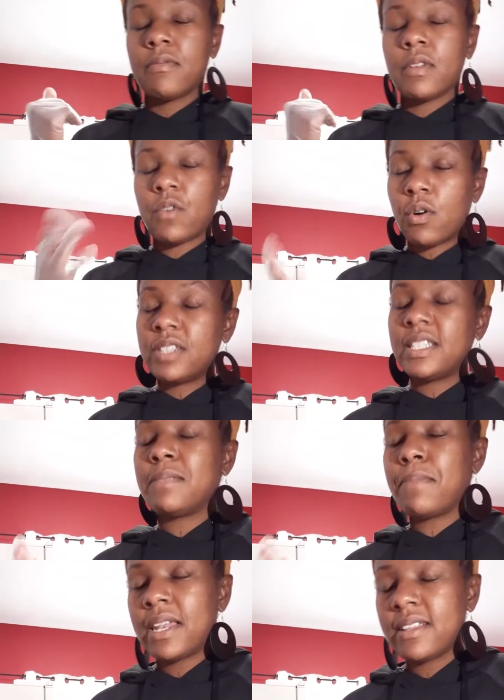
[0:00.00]
Of course, it's
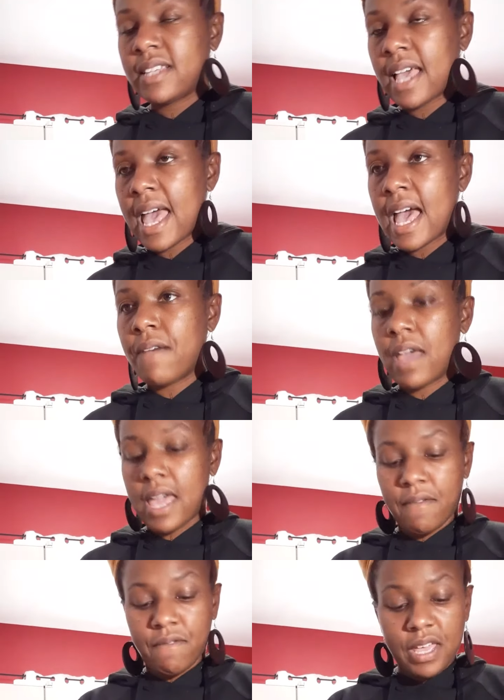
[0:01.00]
better to have
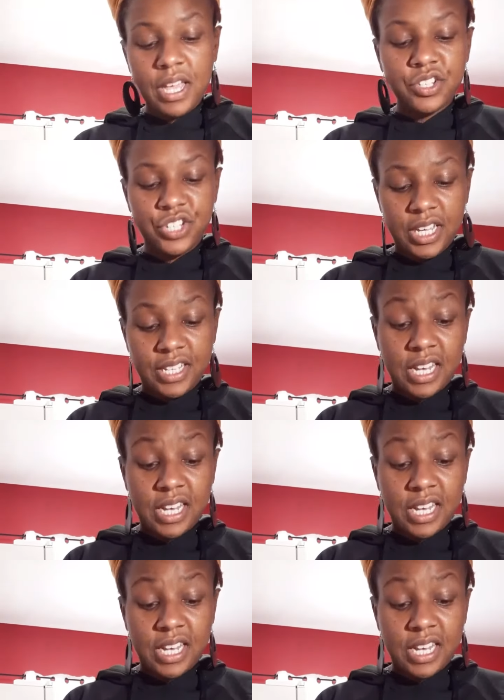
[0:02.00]
a vegan cheese,